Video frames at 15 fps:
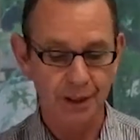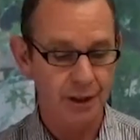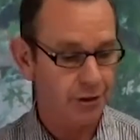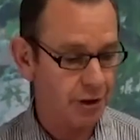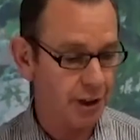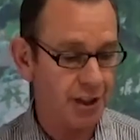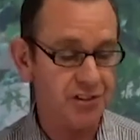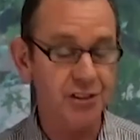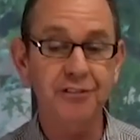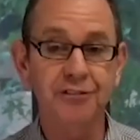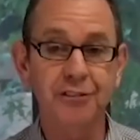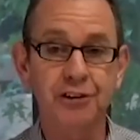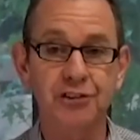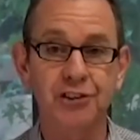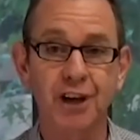So that's it
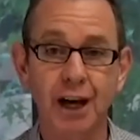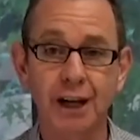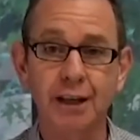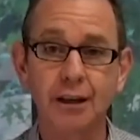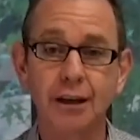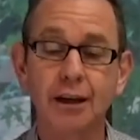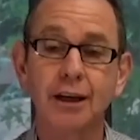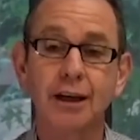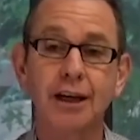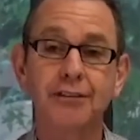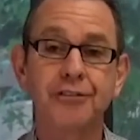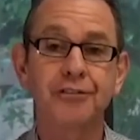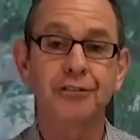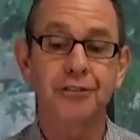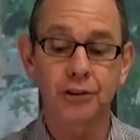for today. If
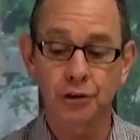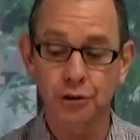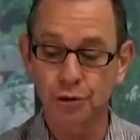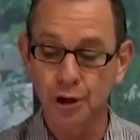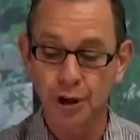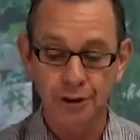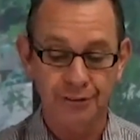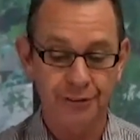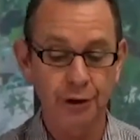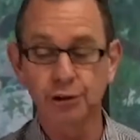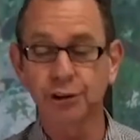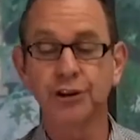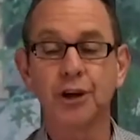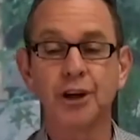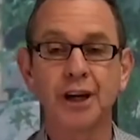you feel
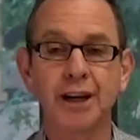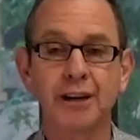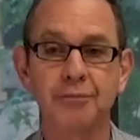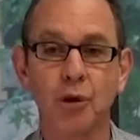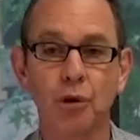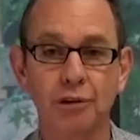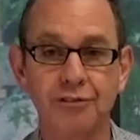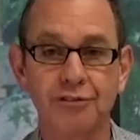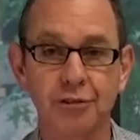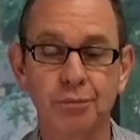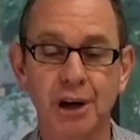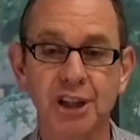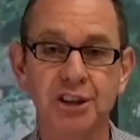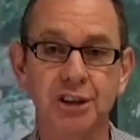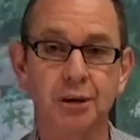you need any more
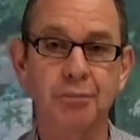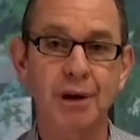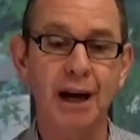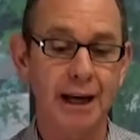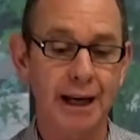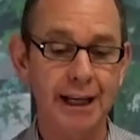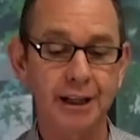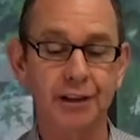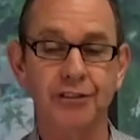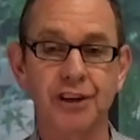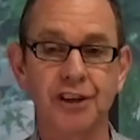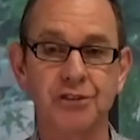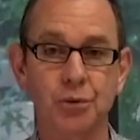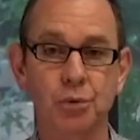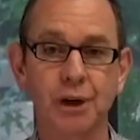information about any of
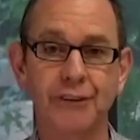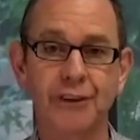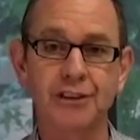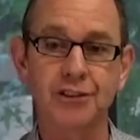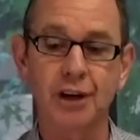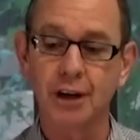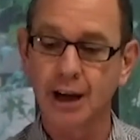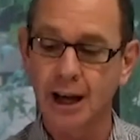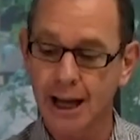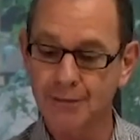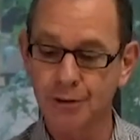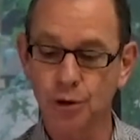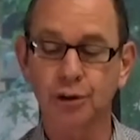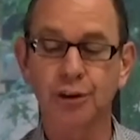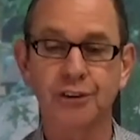these queries, have
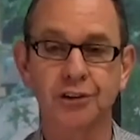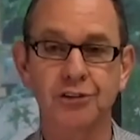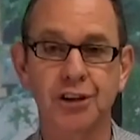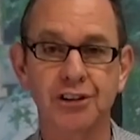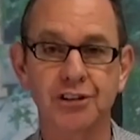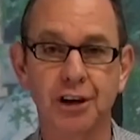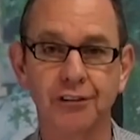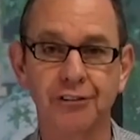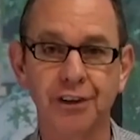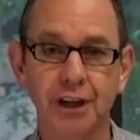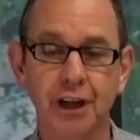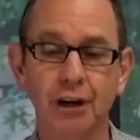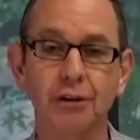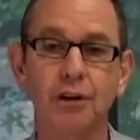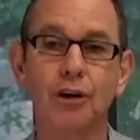a look at the detailed
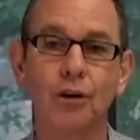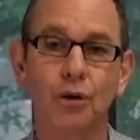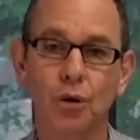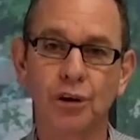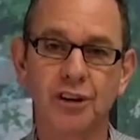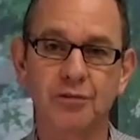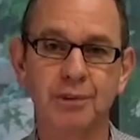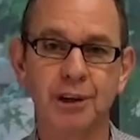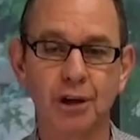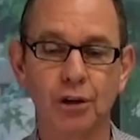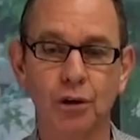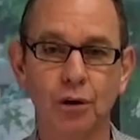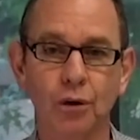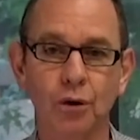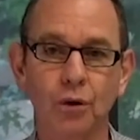video or give me a
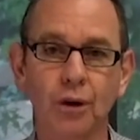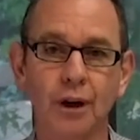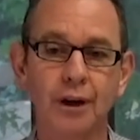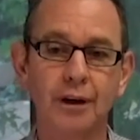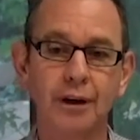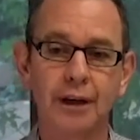call.